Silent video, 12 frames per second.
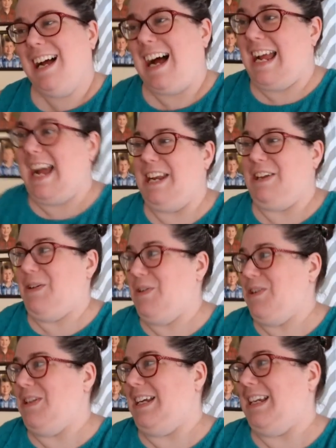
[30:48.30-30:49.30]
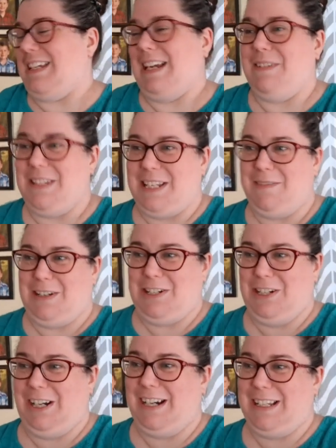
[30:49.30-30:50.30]
I had to Google it because I wasn't even
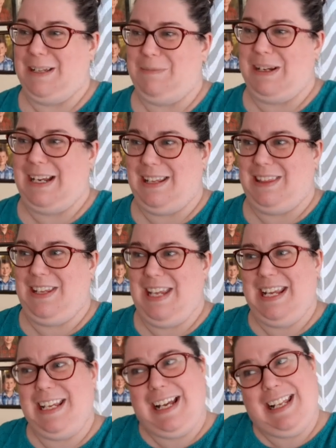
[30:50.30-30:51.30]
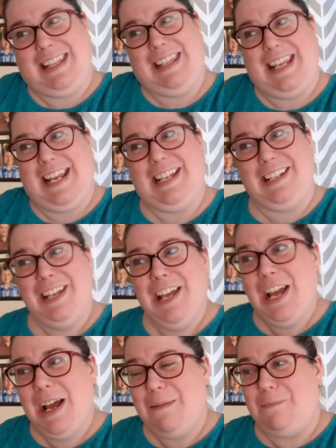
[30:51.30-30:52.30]
sure. Cause I'm like, I think, I think
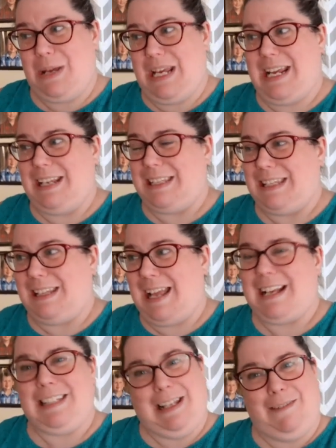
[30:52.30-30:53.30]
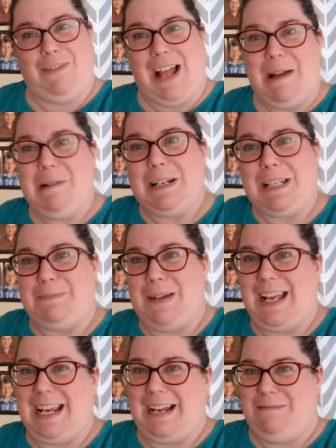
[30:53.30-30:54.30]
bees like sunflower
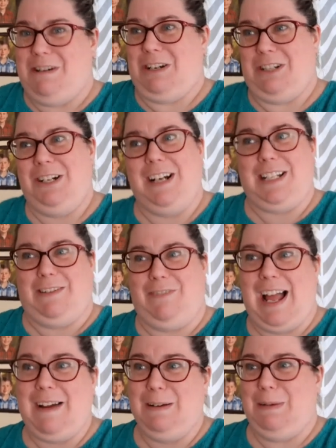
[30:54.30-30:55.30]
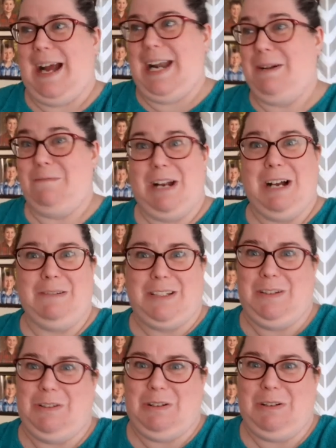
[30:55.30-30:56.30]
spike. I'm not sure it's a flower, but I don't know.
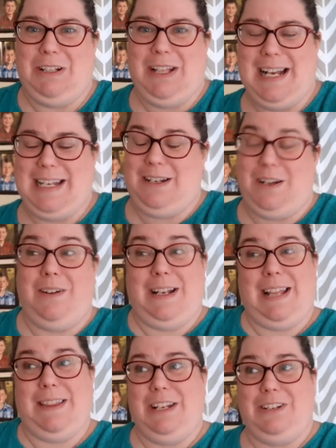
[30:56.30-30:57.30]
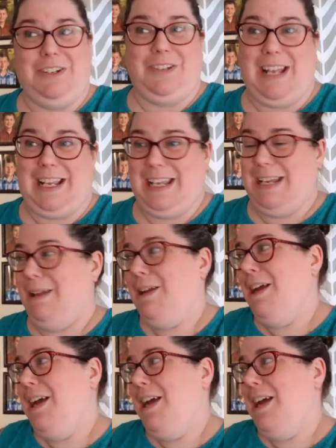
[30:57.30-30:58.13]
So Google it, and oh yeah, they do like it.